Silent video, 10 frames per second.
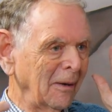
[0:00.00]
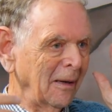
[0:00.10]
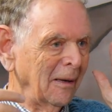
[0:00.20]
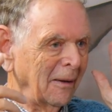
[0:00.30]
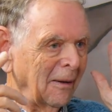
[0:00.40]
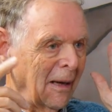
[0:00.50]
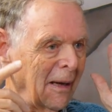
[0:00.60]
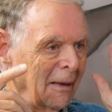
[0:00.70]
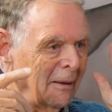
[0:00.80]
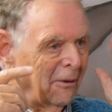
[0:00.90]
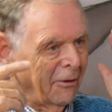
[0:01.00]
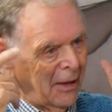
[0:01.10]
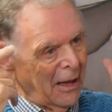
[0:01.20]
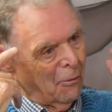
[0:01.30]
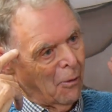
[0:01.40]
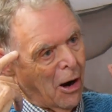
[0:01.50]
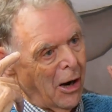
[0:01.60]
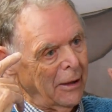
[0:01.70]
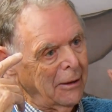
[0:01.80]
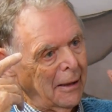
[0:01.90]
right, and they're right,